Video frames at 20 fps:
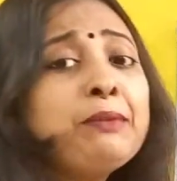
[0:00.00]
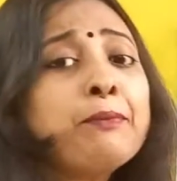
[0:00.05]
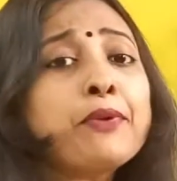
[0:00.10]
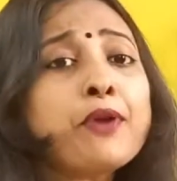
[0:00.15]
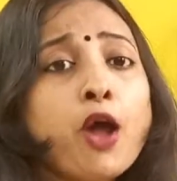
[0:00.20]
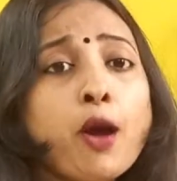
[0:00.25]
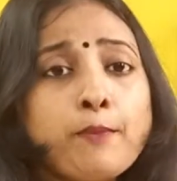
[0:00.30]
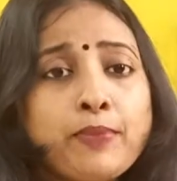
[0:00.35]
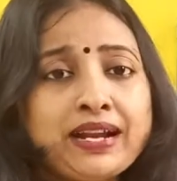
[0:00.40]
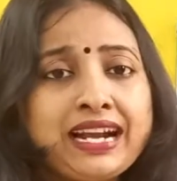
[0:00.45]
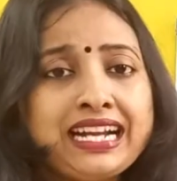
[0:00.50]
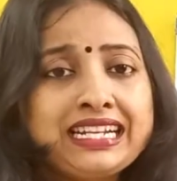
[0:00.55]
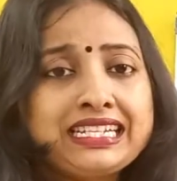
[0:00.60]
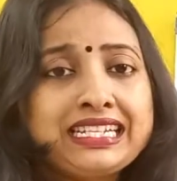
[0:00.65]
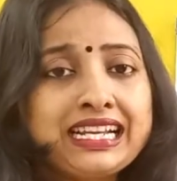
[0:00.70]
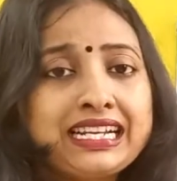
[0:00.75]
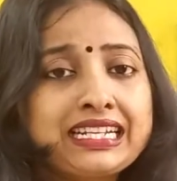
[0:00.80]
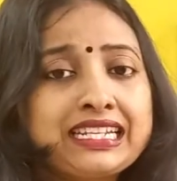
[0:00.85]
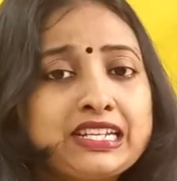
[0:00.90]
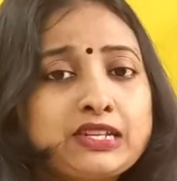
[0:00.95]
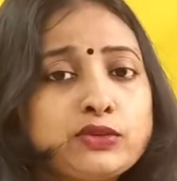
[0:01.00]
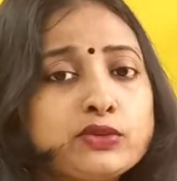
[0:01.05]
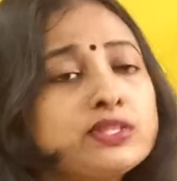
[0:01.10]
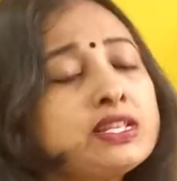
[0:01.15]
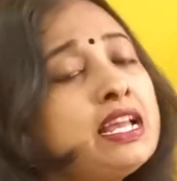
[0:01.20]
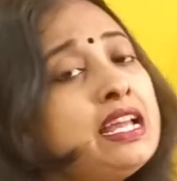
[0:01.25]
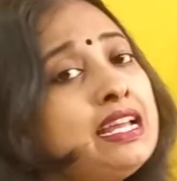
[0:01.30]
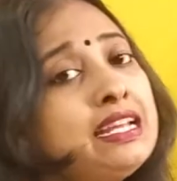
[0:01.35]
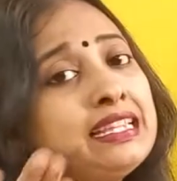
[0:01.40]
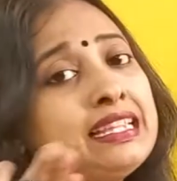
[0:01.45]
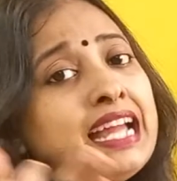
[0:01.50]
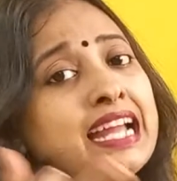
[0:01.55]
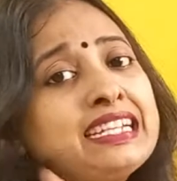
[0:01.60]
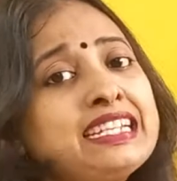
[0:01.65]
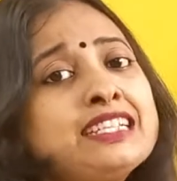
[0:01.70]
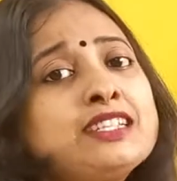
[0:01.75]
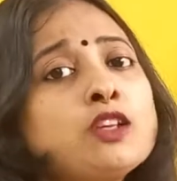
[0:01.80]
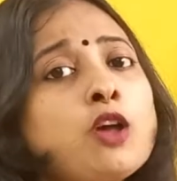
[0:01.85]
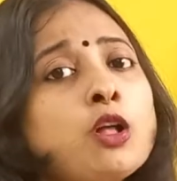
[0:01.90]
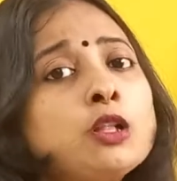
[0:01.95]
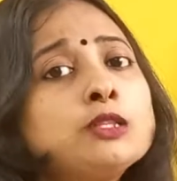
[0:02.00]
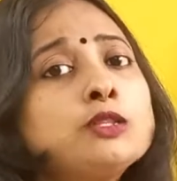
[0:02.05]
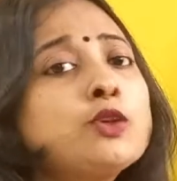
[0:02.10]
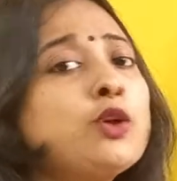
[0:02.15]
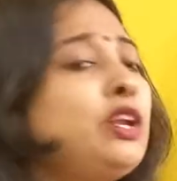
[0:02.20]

proper adjectives. That is also